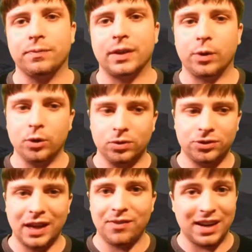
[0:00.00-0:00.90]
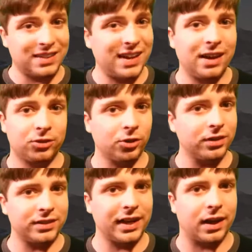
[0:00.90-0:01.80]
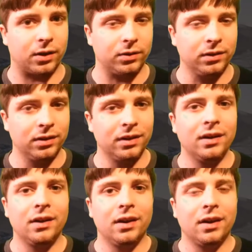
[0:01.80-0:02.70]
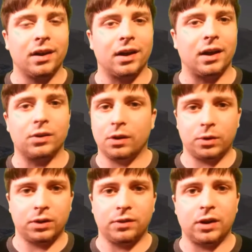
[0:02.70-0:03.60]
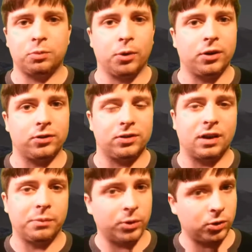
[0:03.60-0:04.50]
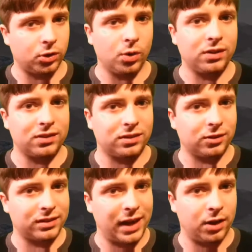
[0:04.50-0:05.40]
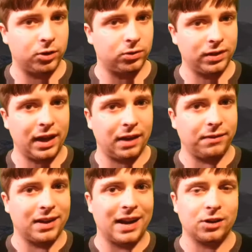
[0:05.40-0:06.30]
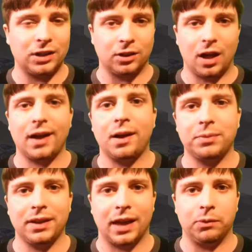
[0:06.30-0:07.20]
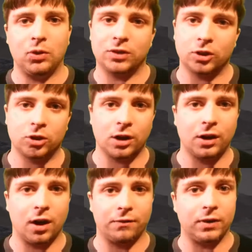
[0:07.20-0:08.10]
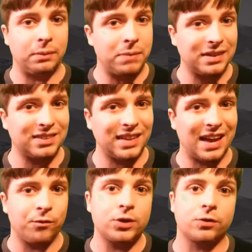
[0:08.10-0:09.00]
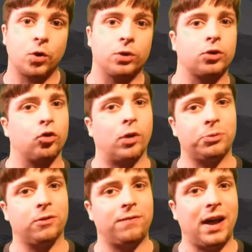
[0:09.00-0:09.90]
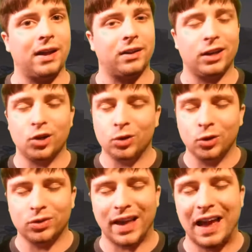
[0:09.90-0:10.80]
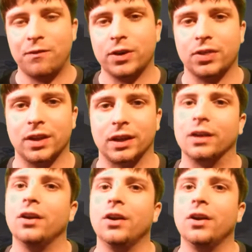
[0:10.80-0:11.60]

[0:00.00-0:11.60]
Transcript: That when you save in a certain town, uh, I'm not going to give any spoilers and stuff, but when you go into this certain town you save, it can actually lock up the game, so you have to shut it off mid-save, which of course corrupts your file, and you lose everything.